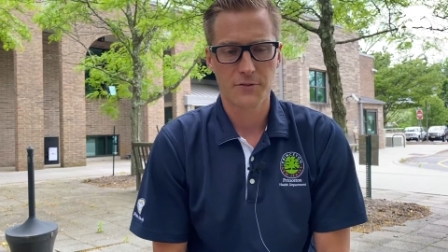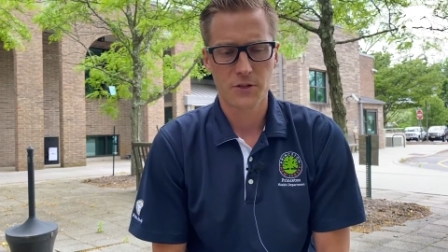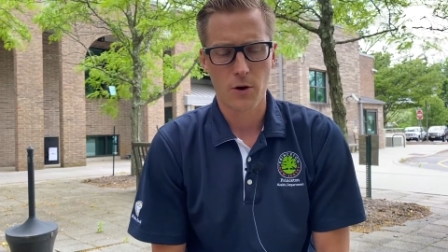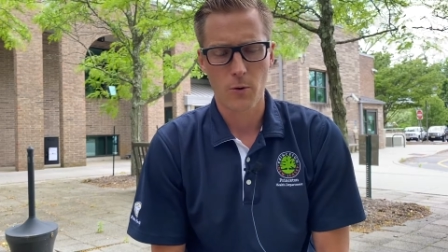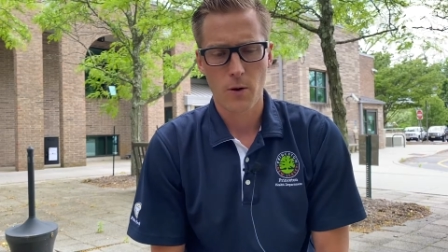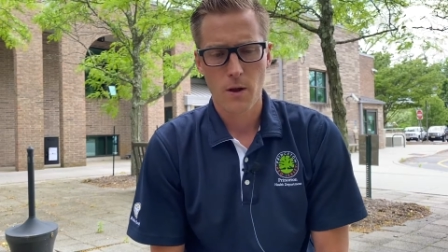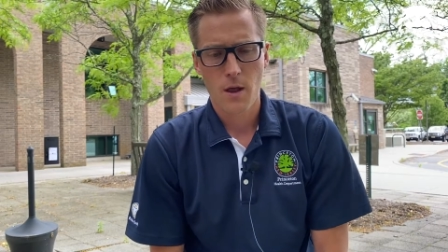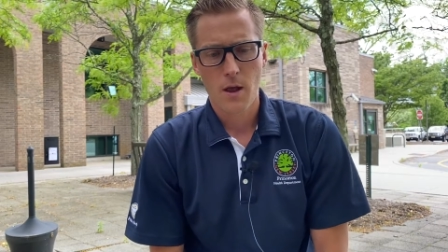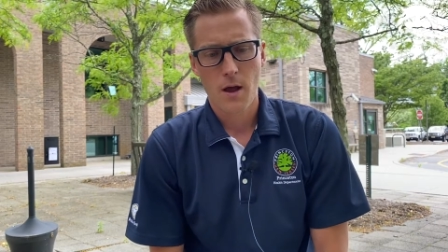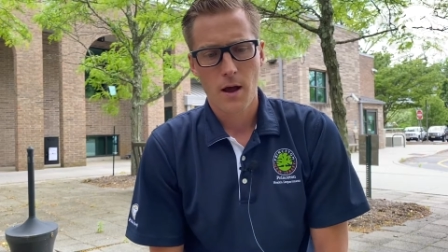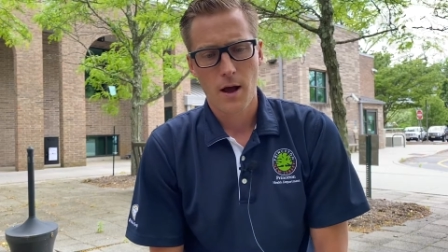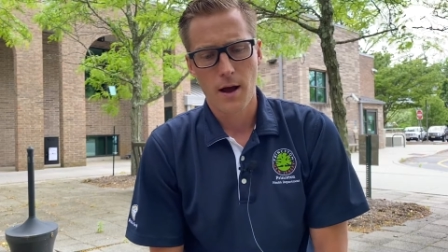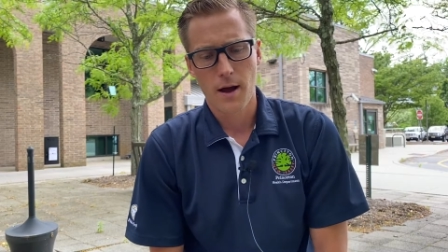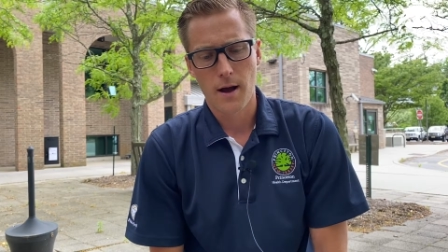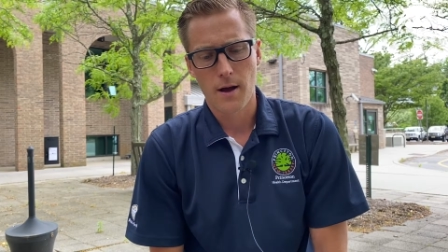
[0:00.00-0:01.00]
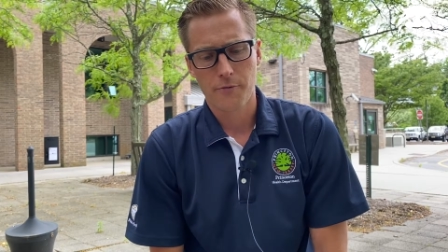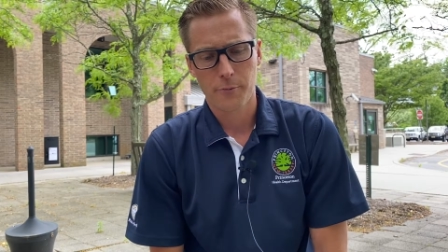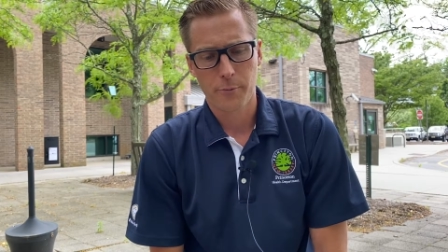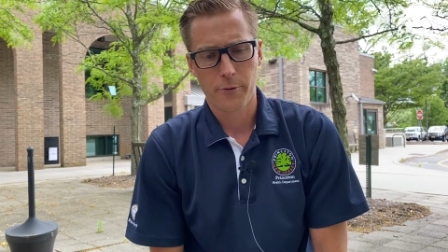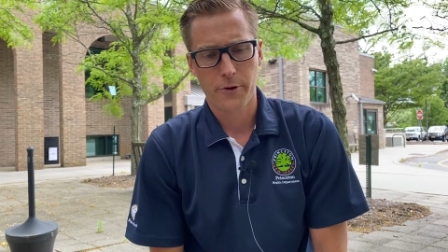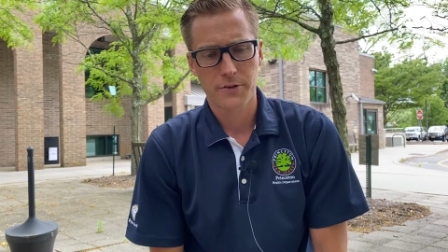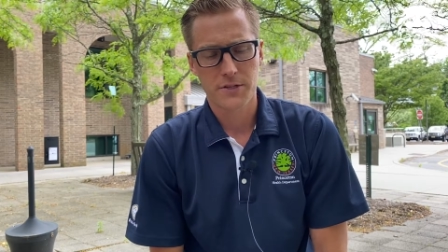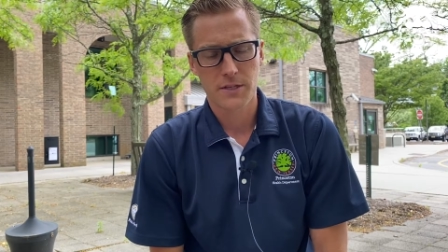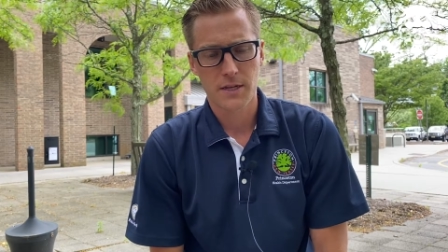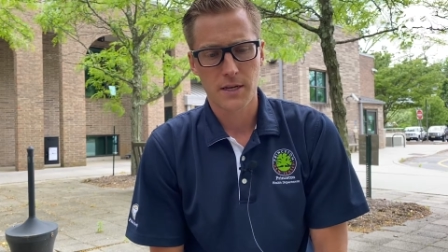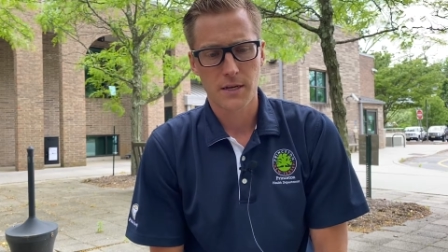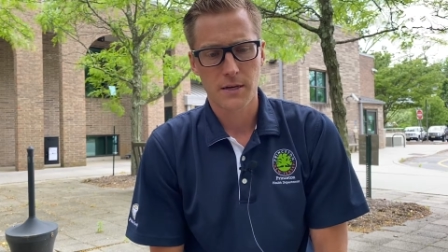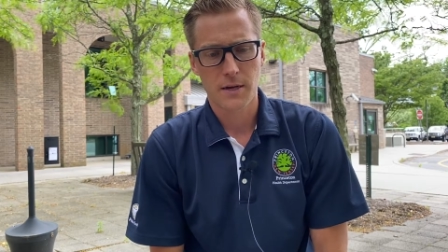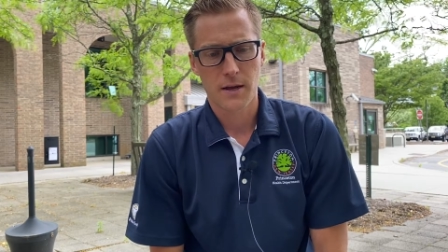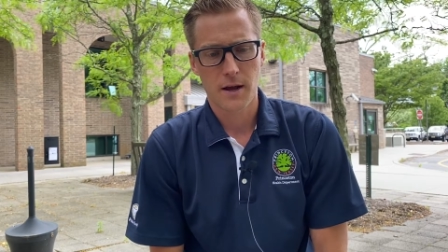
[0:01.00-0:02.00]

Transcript: So for Princeton,